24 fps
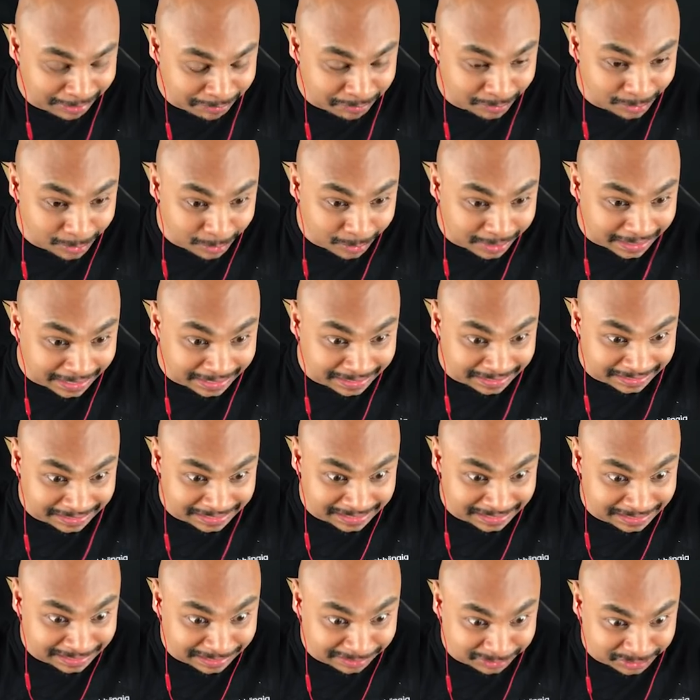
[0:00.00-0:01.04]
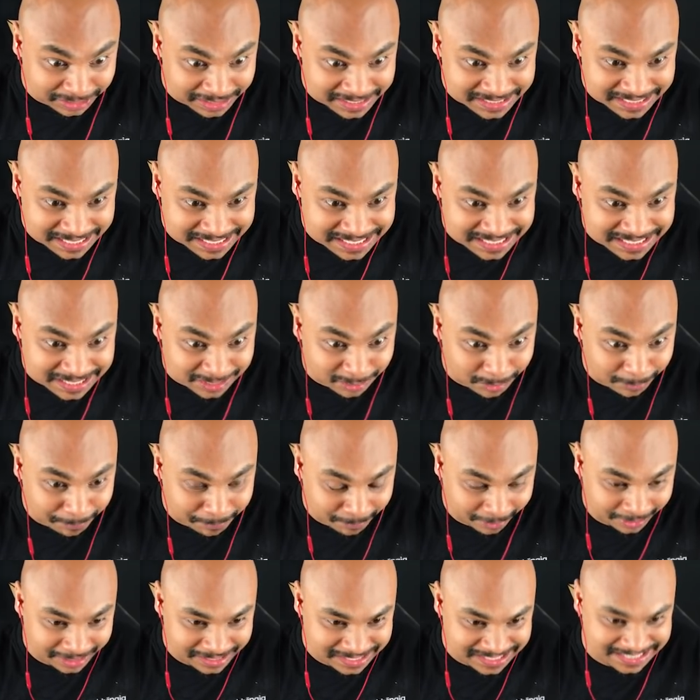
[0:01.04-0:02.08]
If you look at it, it literally says
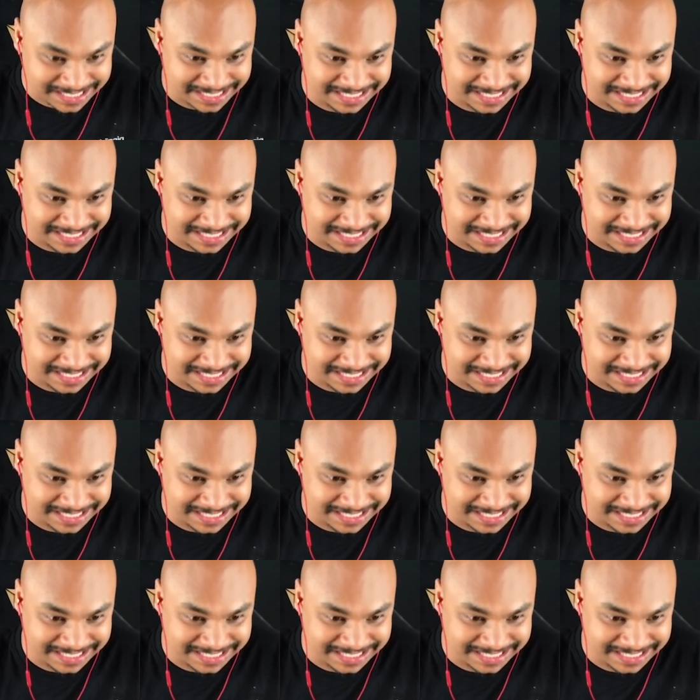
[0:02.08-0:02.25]
0.00.